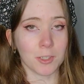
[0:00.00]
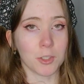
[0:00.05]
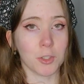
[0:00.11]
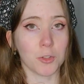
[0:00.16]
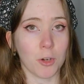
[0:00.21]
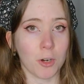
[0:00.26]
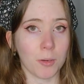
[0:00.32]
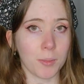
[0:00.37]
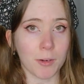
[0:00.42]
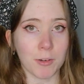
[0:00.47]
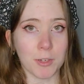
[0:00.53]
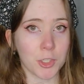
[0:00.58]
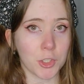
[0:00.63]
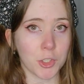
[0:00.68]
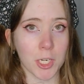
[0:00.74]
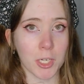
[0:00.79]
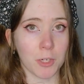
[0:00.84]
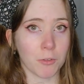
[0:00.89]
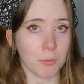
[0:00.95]
a strawberry
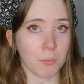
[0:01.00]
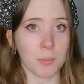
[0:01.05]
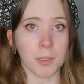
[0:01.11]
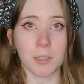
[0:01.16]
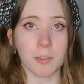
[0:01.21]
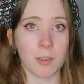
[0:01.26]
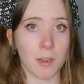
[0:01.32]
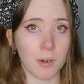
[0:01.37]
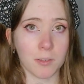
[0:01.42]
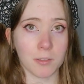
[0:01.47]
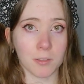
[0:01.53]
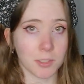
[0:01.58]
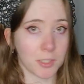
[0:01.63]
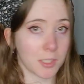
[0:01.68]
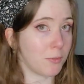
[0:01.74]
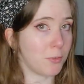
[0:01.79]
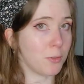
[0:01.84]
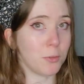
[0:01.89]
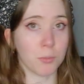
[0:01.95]
shake from McDonald's
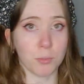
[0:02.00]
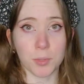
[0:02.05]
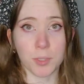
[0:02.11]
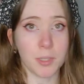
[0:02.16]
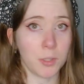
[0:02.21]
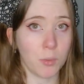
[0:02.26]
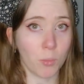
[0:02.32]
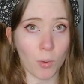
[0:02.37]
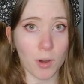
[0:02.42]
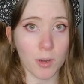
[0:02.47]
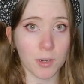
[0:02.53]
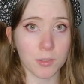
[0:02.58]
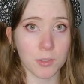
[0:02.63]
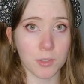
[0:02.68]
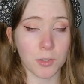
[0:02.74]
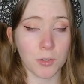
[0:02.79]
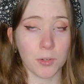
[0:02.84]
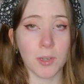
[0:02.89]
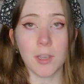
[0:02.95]
if you really wanted
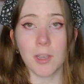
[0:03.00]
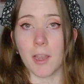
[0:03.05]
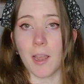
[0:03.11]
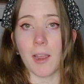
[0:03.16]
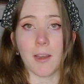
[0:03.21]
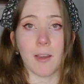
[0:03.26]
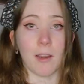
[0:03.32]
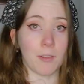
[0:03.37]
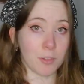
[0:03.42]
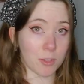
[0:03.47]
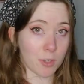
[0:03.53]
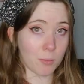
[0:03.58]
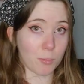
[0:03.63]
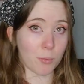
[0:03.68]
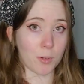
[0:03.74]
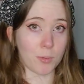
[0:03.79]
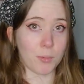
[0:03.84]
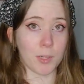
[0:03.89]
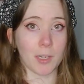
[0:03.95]
to, and at some
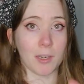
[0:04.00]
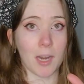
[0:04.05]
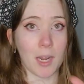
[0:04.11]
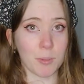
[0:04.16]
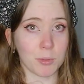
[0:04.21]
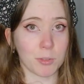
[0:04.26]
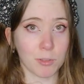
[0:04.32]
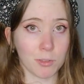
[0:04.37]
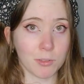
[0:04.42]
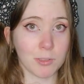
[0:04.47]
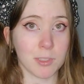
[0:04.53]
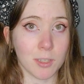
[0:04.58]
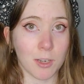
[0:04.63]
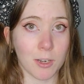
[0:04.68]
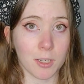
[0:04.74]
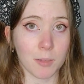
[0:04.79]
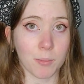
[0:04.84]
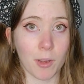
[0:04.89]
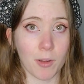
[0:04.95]
point we can absolutely
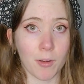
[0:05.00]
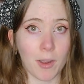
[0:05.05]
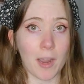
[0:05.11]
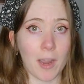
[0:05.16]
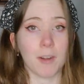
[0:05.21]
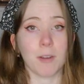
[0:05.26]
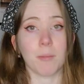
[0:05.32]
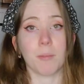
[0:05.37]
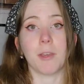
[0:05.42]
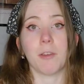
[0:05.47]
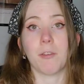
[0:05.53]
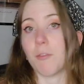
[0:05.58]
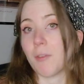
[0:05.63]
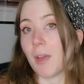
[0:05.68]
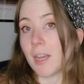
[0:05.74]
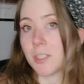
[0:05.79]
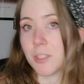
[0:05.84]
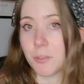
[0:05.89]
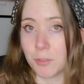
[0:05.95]
talk about how to make
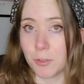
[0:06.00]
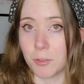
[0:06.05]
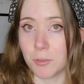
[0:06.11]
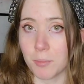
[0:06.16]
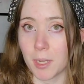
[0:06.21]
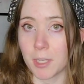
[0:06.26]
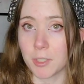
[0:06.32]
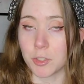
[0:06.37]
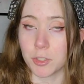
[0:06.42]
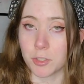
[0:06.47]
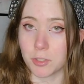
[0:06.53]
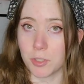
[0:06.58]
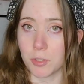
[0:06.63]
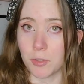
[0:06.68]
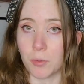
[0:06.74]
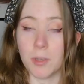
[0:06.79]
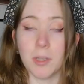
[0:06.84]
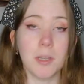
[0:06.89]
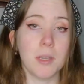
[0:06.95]
fast food magic too.